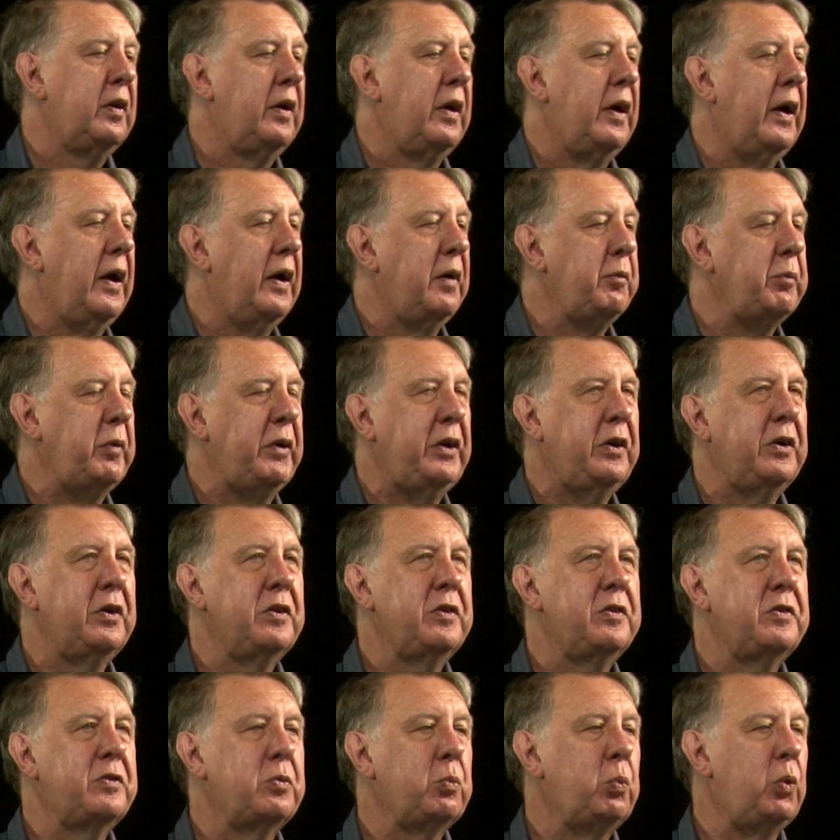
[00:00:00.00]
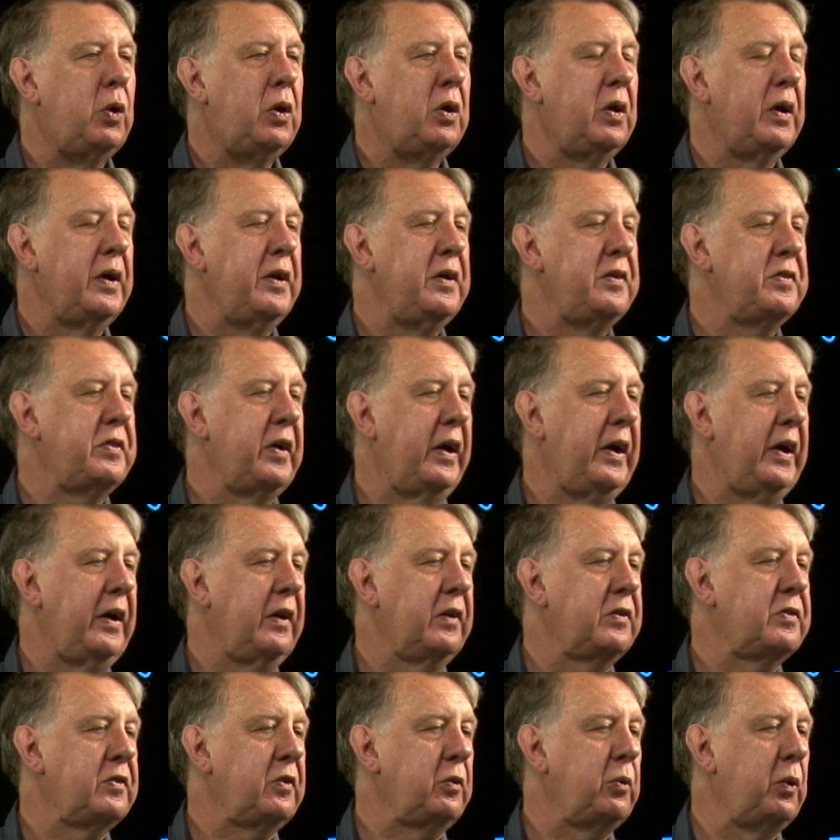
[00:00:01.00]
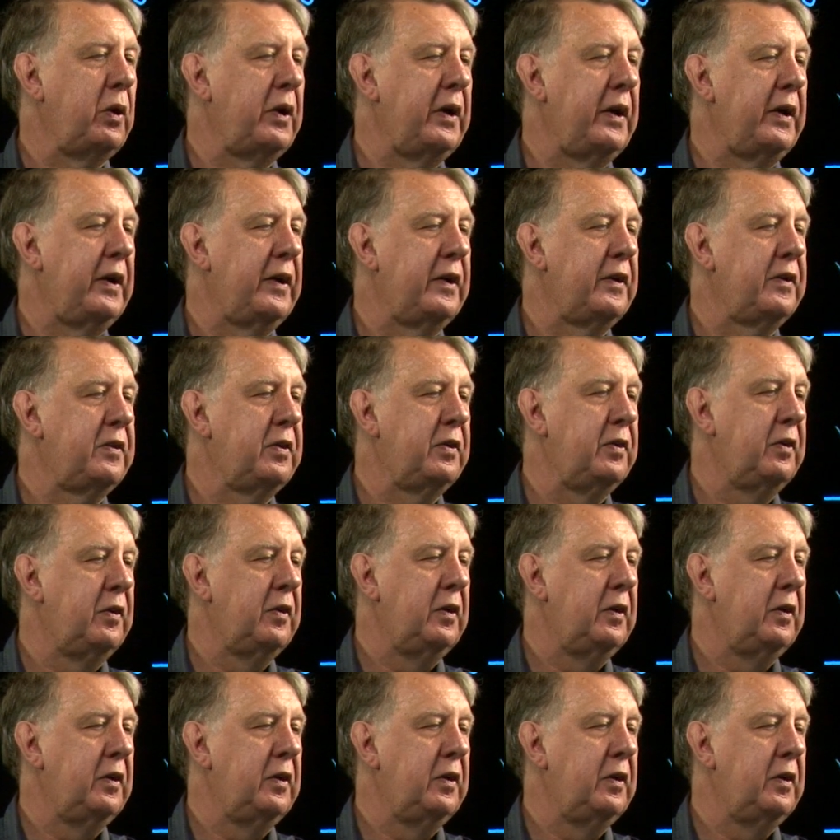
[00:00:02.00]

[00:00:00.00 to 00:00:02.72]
and because y is x squared,